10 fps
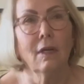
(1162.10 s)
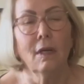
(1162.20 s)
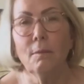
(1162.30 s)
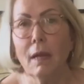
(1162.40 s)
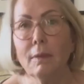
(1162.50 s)

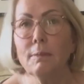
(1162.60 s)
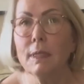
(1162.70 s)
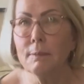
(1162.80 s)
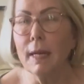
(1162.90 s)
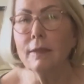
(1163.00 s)
probably
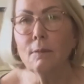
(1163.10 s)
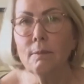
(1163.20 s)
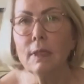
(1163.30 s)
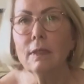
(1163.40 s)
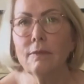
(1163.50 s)
be about the
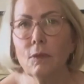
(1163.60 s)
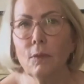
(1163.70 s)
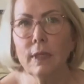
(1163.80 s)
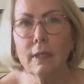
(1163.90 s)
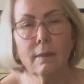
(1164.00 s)
middle of the
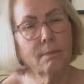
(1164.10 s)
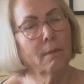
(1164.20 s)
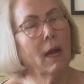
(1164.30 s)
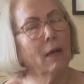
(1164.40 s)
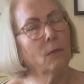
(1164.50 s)
week.
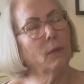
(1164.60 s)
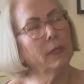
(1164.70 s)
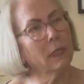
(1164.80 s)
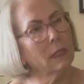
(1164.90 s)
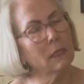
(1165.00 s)
My
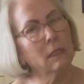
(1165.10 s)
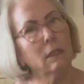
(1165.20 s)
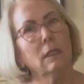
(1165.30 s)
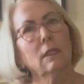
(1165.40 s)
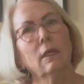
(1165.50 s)
week is
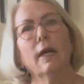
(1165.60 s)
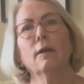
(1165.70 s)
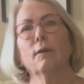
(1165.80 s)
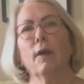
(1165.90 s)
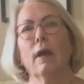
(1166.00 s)
clear. I
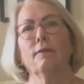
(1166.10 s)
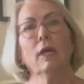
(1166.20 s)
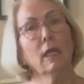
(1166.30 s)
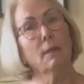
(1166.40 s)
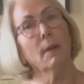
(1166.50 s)
don't have
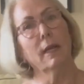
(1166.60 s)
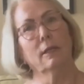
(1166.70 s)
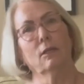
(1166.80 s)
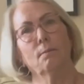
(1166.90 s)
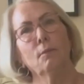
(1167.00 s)
anybody
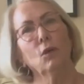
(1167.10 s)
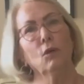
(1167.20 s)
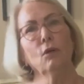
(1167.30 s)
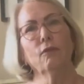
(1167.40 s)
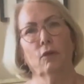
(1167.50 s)
to
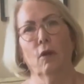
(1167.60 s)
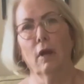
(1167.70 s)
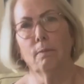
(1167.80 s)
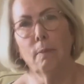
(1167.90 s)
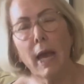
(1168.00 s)
move or
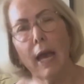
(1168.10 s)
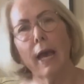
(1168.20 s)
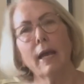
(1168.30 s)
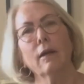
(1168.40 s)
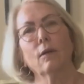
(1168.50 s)

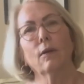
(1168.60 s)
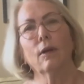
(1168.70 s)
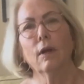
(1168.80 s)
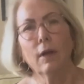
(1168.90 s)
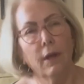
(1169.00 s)
unpack or
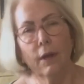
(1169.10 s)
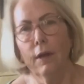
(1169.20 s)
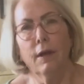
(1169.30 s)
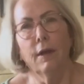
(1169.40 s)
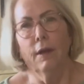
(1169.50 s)

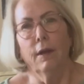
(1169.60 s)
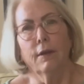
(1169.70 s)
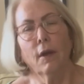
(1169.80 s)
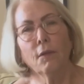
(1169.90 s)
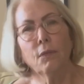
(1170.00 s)

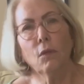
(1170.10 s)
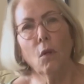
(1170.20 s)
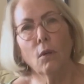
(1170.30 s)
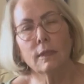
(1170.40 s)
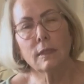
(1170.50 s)
go through
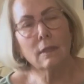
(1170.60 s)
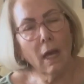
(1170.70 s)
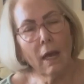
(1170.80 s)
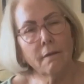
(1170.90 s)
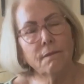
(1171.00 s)
old
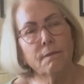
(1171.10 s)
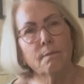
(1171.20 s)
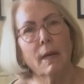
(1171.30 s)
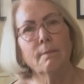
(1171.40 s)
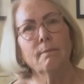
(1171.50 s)
stuff.
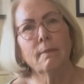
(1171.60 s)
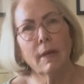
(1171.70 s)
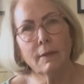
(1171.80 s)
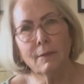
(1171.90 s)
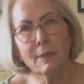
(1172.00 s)
My
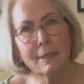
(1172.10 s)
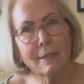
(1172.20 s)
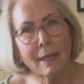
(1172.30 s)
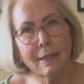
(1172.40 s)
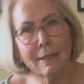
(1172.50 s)
mother is
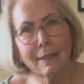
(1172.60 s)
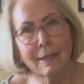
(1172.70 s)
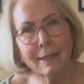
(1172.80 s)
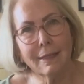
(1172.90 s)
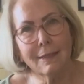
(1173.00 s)
settling
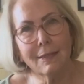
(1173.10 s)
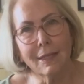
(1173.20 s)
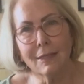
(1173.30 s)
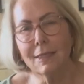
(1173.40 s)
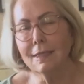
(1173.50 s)
in
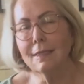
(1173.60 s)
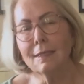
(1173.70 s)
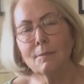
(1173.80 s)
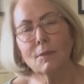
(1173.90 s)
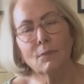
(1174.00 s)
and she
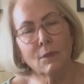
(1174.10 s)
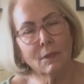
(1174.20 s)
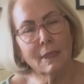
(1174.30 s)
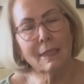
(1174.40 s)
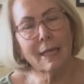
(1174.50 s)
seems
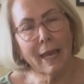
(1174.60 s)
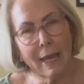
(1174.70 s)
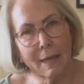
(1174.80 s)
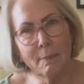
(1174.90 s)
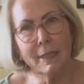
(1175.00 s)
really
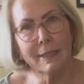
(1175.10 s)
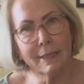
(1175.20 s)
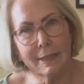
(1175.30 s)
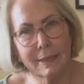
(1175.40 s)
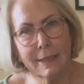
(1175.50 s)
happy and
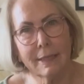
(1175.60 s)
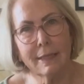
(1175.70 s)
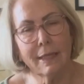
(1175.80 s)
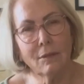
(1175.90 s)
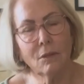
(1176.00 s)

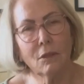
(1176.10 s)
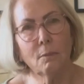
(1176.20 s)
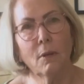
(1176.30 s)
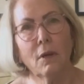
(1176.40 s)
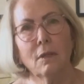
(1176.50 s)
content at her
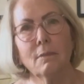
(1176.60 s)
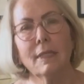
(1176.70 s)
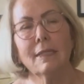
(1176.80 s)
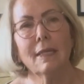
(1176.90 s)
apartment.